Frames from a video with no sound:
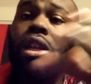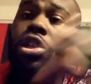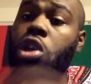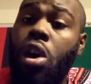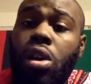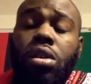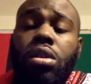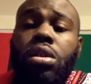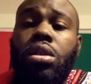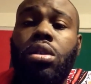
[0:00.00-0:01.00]
to talk.
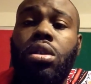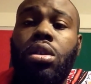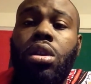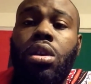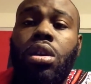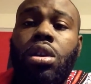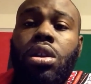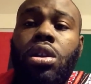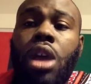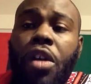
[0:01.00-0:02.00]

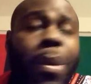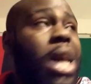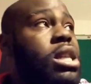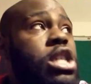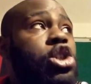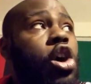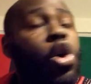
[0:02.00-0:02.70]
Everybody needs to start